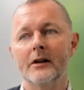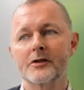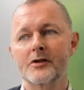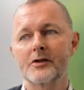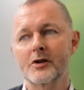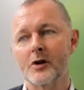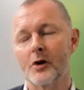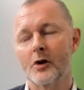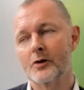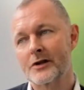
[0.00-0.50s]

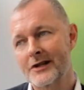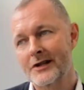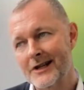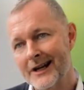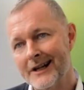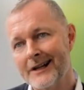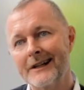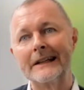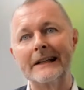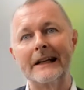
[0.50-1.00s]
So
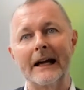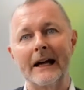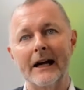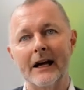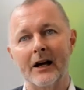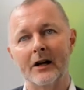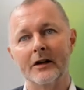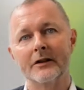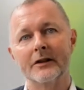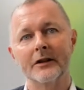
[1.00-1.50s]
selling
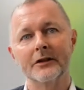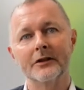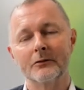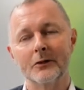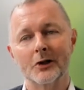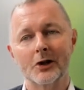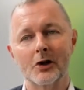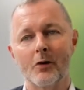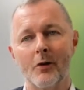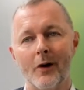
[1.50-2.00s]
there doesn't
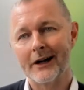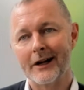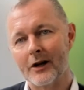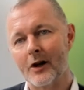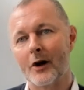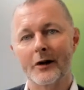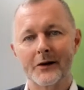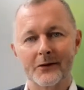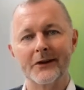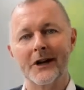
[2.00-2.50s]
require a
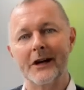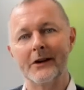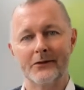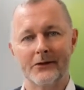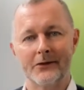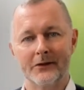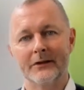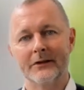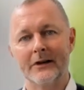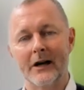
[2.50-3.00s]
lot of
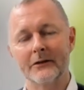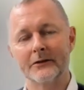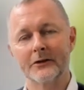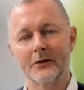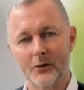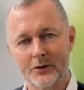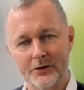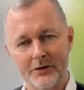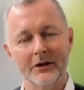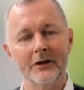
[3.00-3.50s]
effort
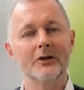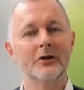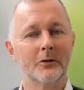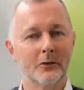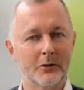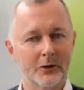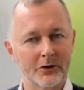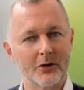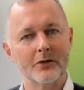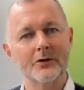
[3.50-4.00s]
afterwards. You need to
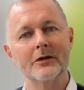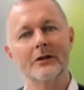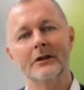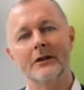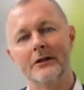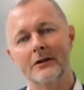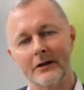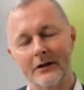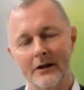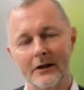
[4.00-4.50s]
produce, you
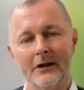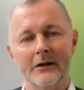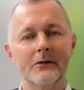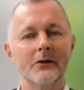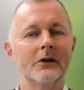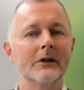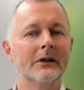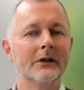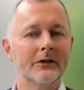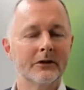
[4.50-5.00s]
need to
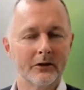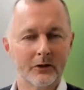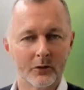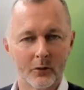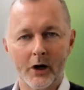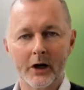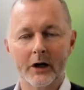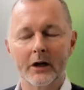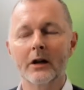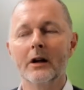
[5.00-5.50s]
deliver, it needs to
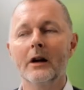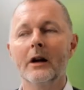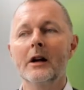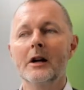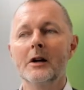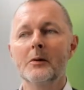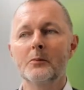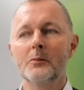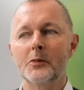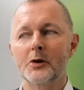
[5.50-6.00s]
work,
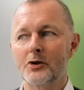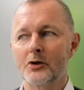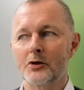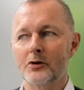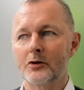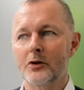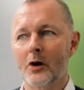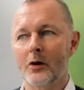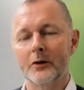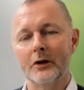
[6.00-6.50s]
but you
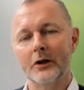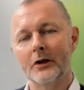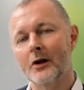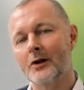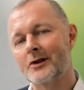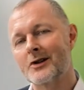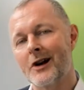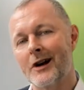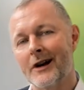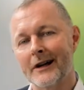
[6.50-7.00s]
don't, you're
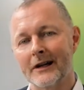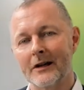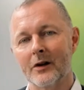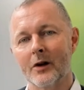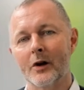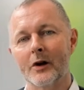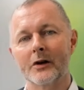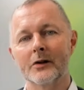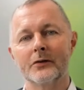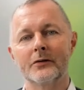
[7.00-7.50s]
not tying a
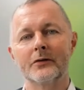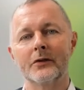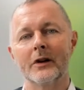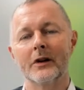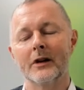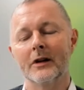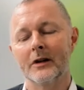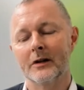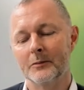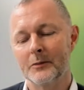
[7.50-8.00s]
lot of
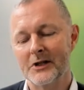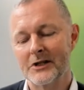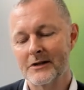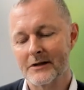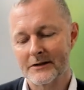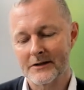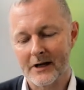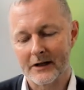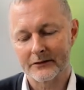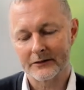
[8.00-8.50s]

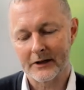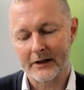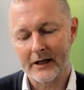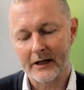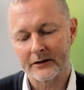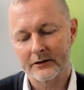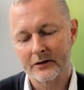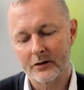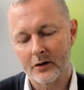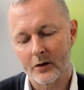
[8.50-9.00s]
business after
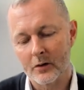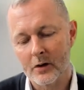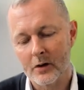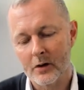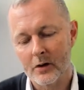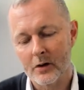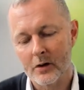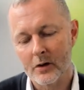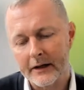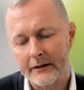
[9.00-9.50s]
that. So
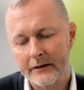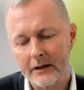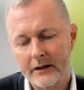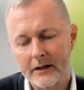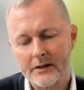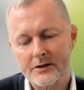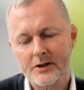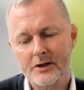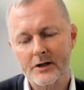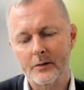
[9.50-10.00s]
I
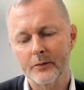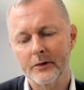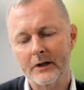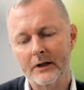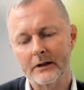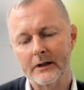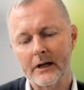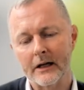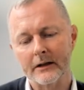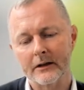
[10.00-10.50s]
think that's
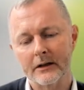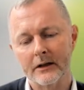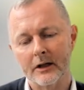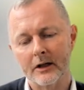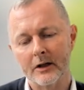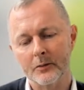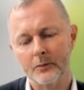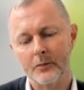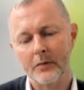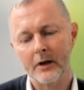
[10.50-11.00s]
something that
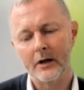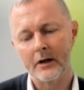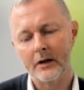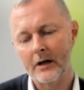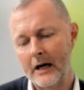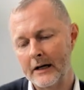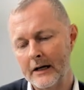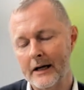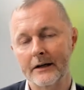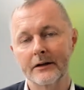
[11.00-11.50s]

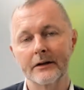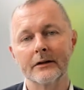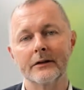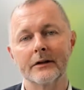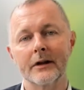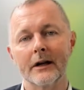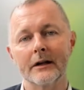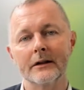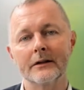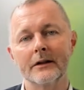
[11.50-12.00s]
I like to
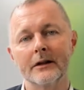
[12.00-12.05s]
say